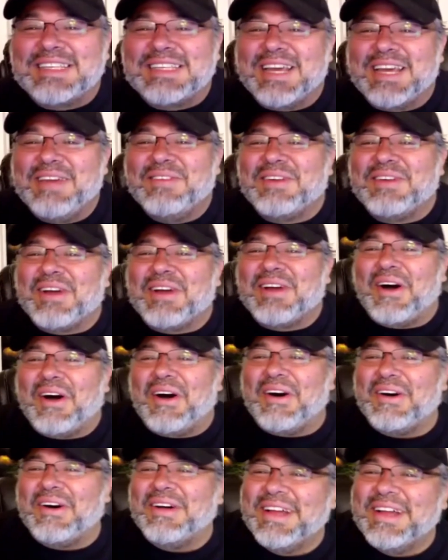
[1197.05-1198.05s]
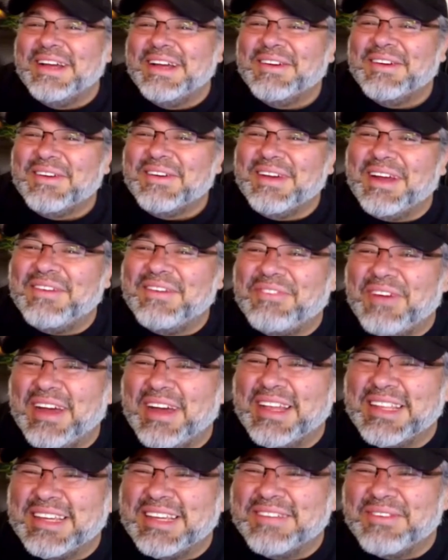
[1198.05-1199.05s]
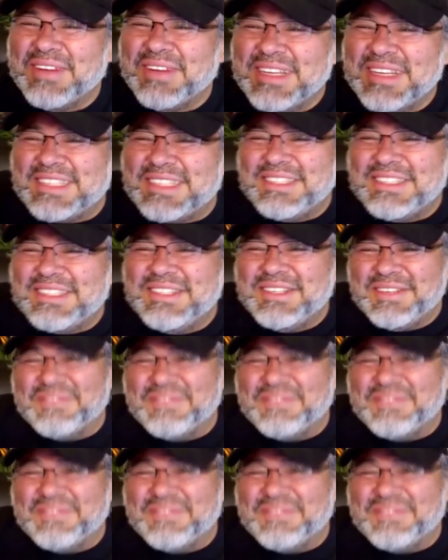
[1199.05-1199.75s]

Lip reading: same call when I finally reached you.